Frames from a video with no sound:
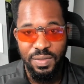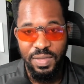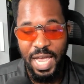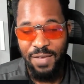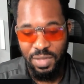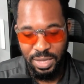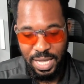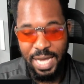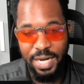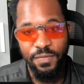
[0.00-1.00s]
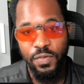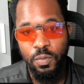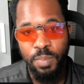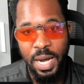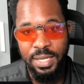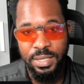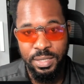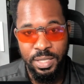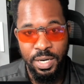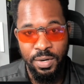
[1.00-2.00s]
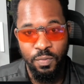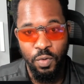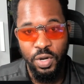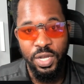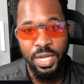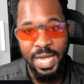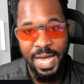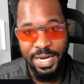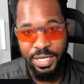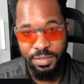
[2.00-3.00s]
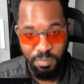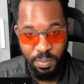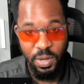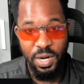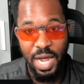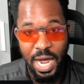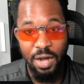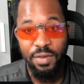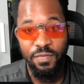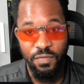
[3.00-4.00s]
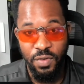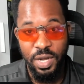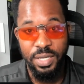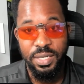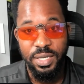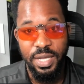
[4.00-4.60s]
They have a lot of few boxes here where you could kind of put out in front